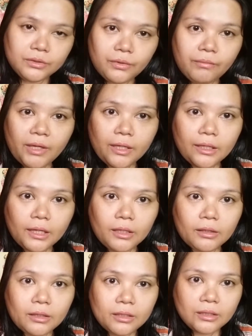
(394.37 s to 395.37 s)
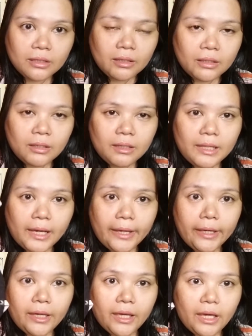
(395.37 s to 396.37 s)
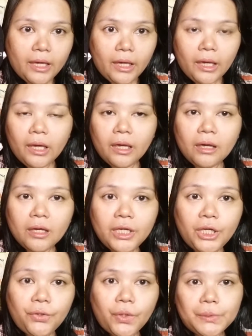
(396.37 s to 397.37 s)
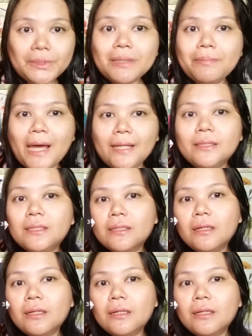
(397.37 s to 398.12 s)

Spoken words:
to make it like a hero's mask.